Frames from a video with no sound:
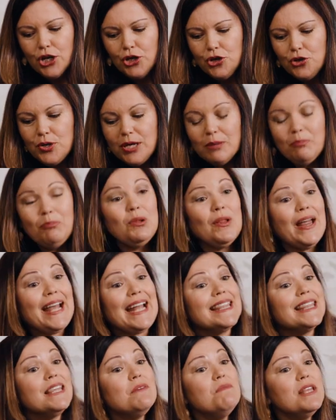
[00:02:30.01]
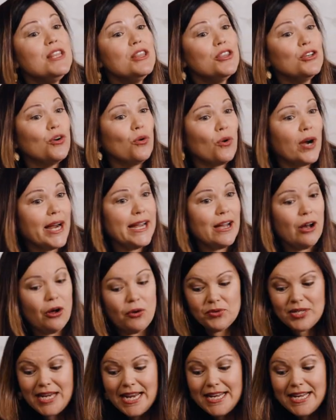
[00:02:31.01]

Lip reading: you can plant them in the ground.